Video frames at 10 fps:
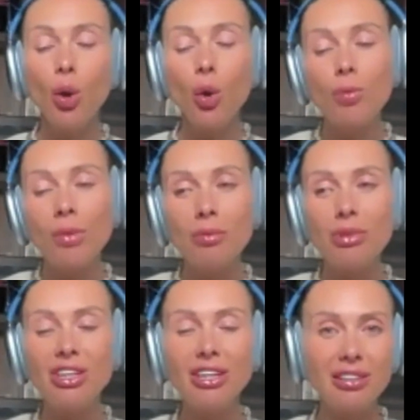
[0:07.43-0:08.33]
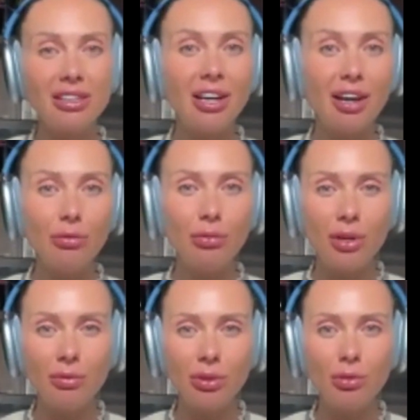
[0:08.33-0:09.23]
or maybe the other life,
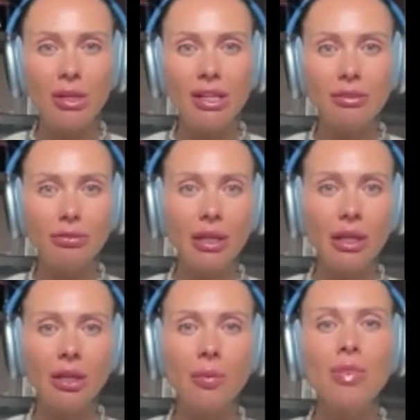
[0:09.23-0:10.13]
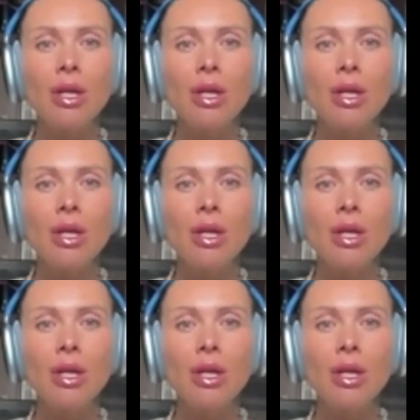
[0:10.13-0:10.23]
whatever you believe in.